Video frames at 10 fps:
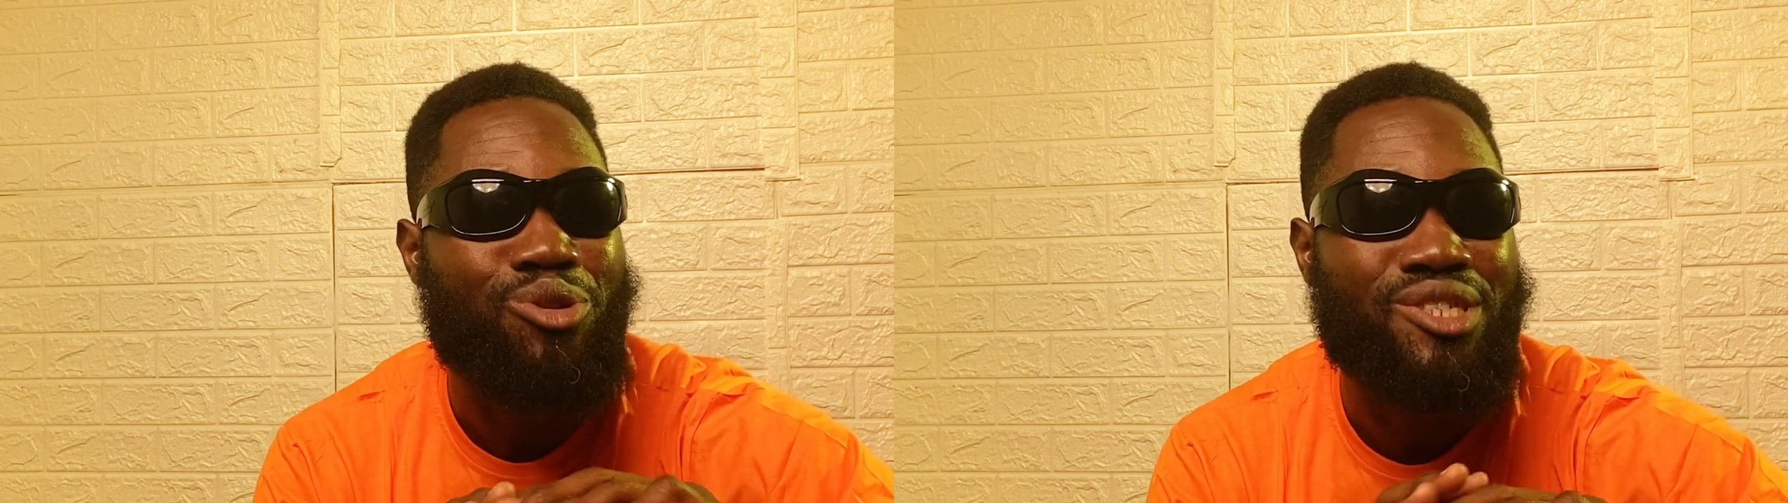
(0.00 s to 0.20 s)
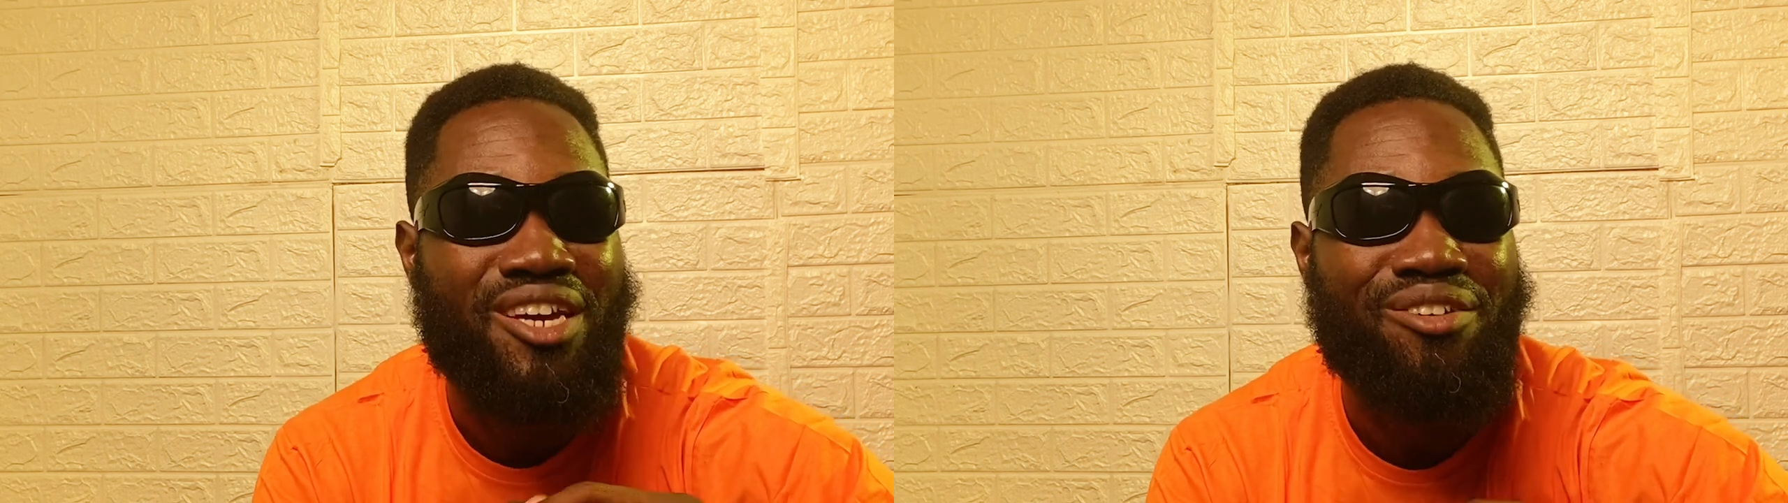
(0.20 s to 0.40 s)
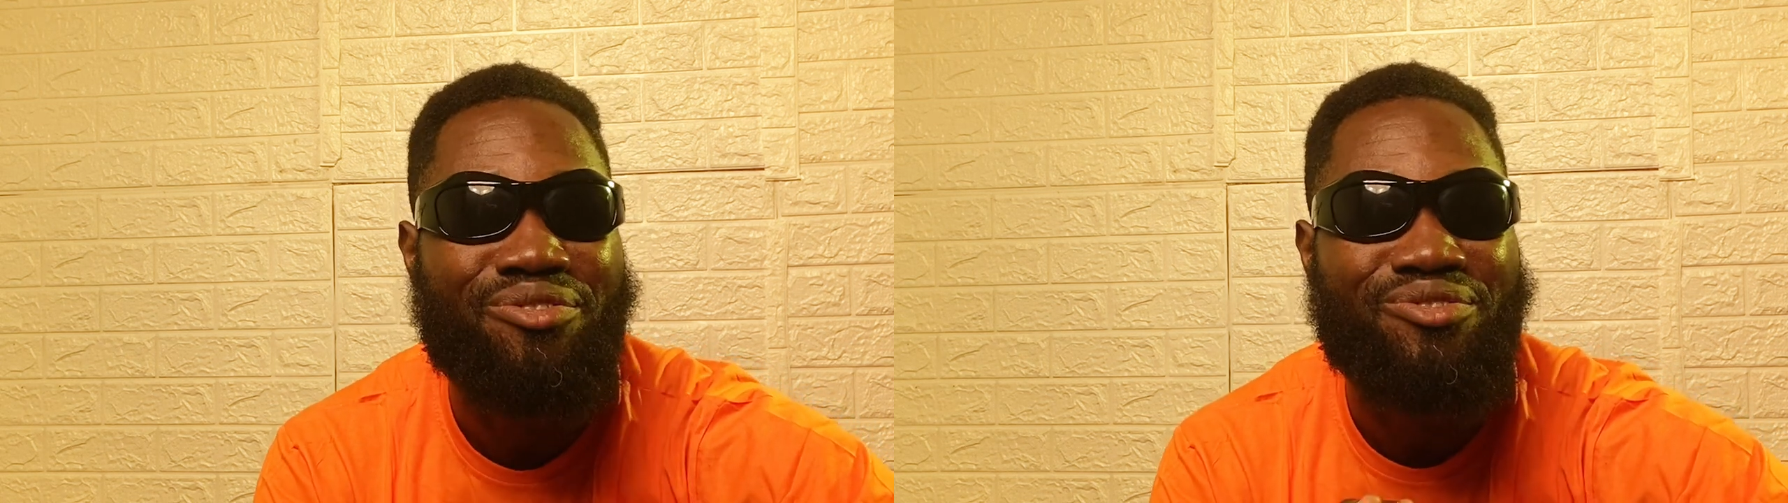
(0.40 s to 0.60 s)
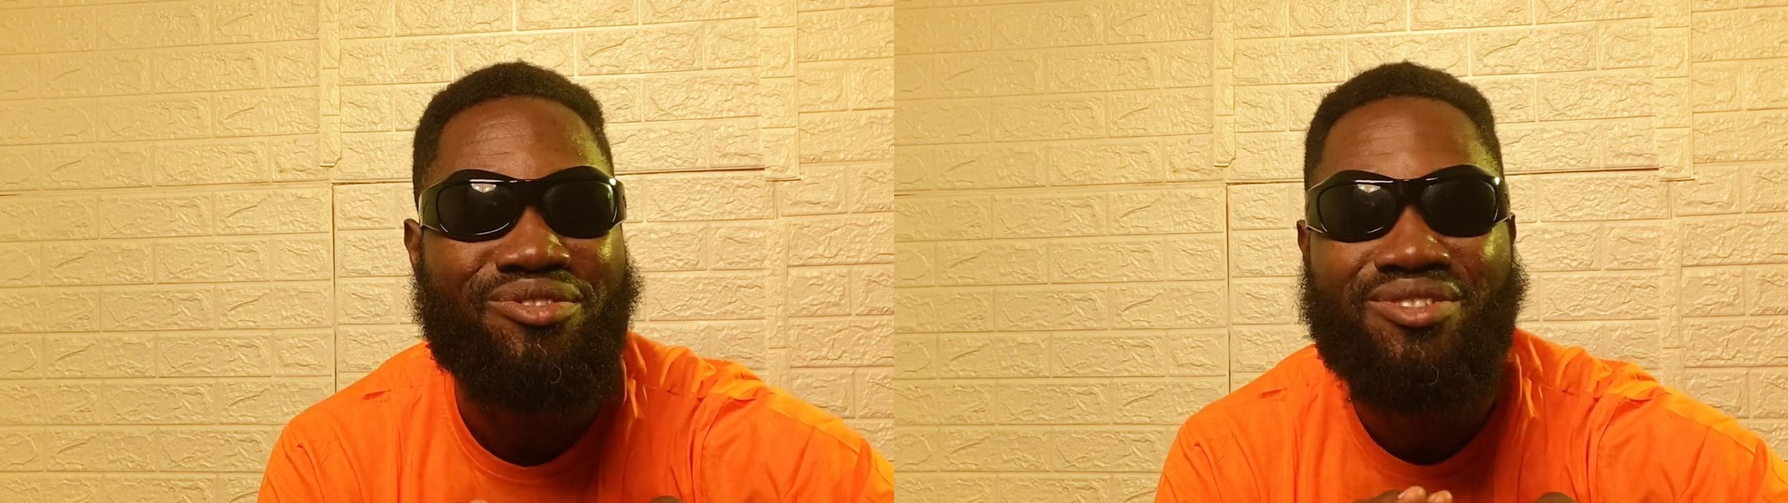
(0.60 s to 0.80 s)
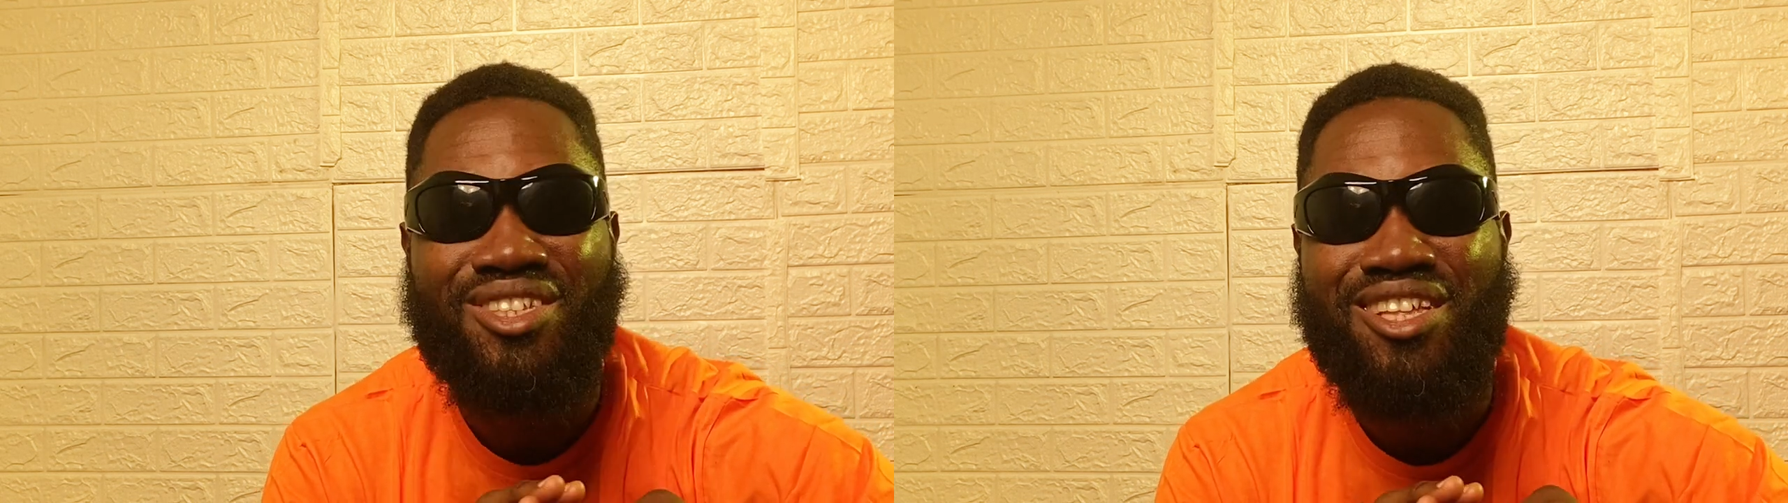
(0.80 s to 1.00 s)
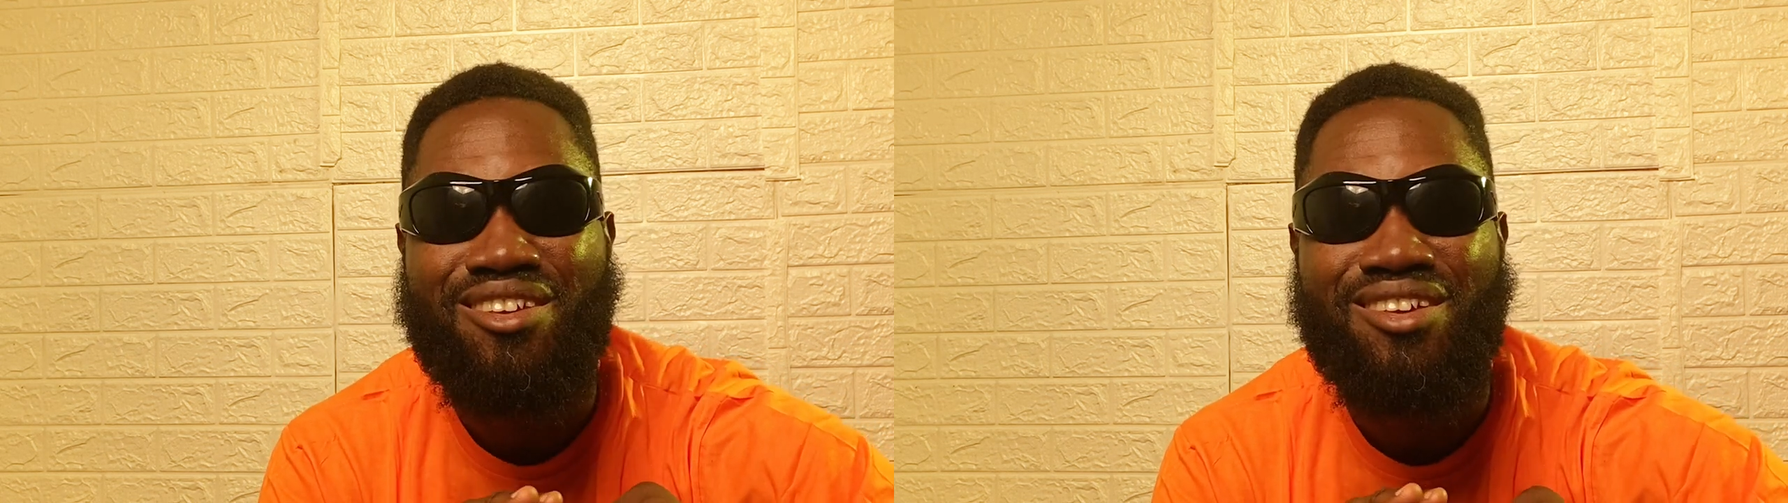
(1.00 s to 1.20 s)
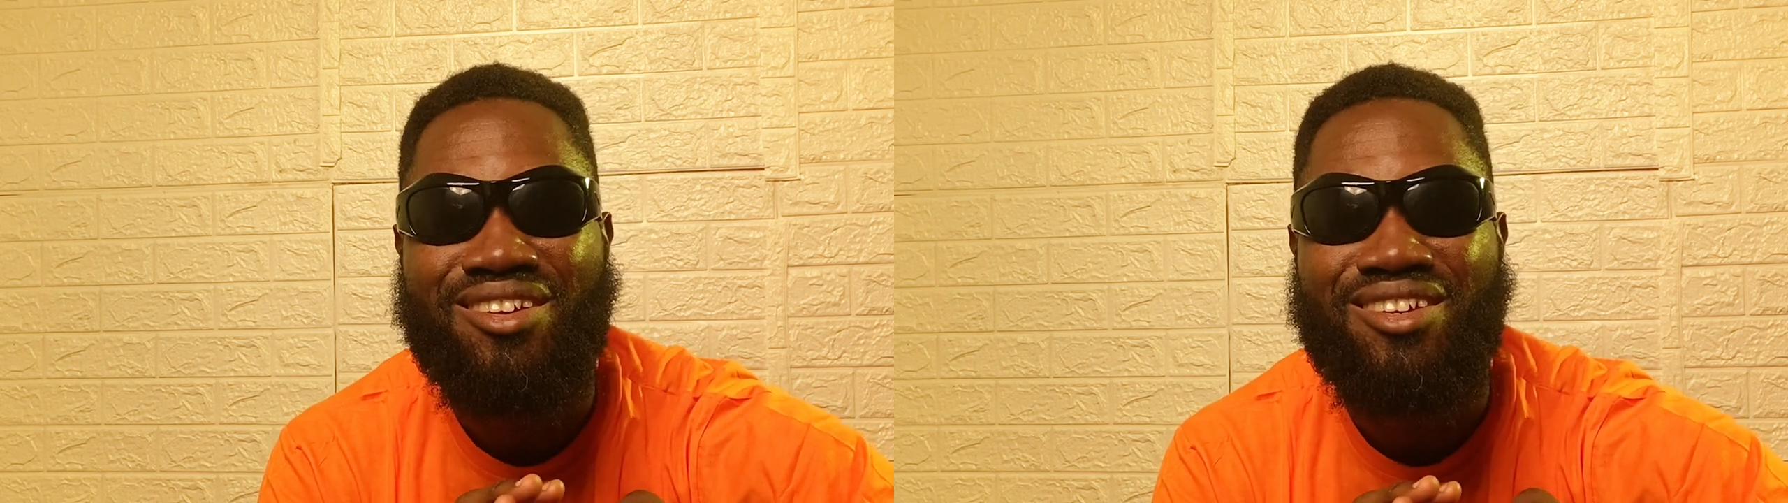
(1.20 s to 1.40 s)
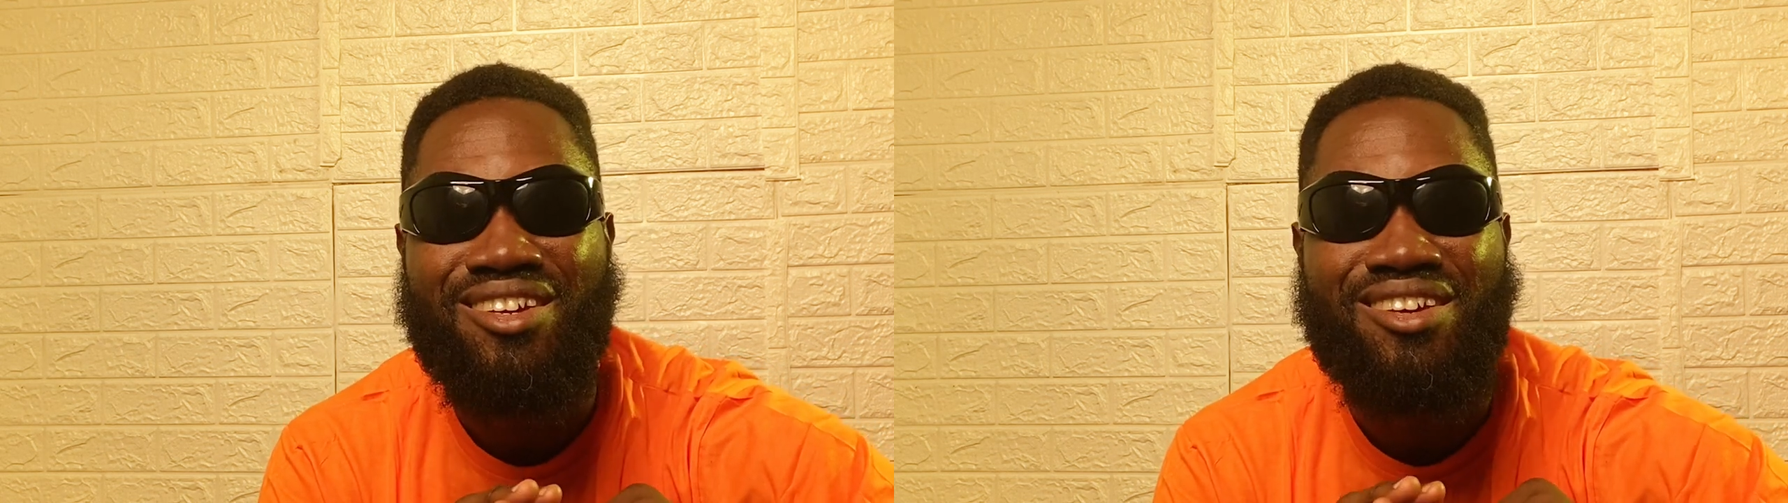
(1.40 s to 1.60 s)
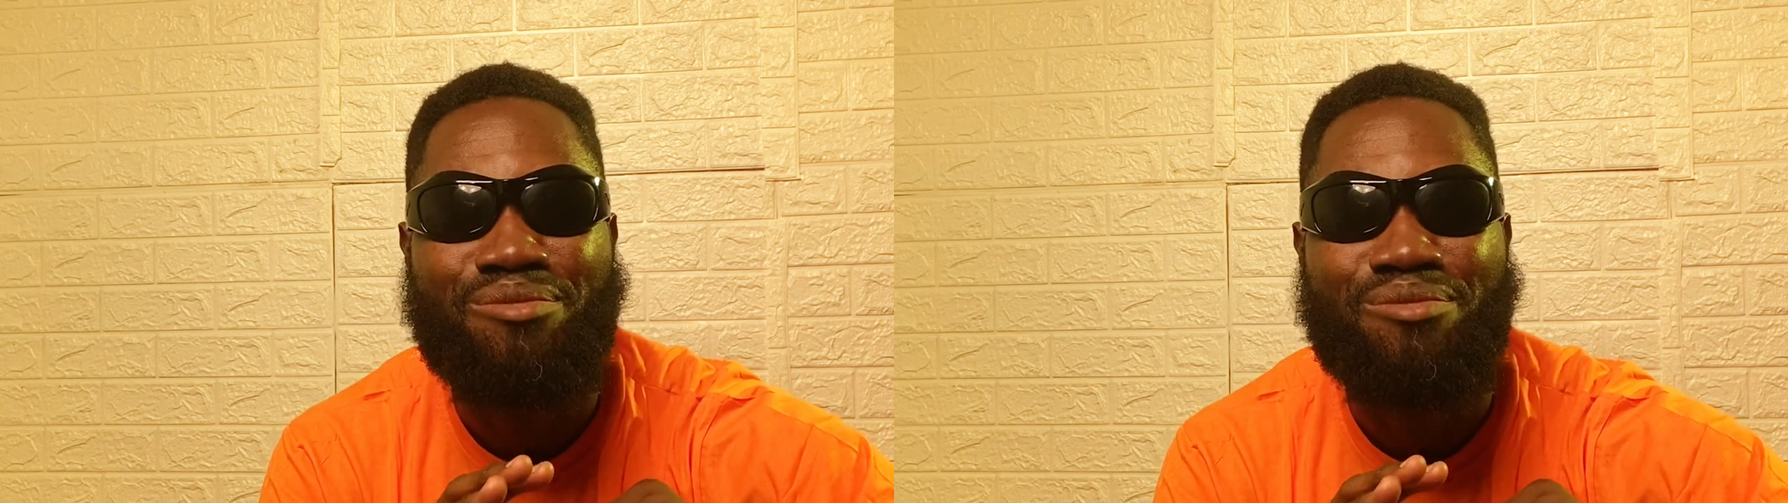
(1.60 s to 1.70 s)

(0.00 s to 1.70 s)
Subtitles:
self, he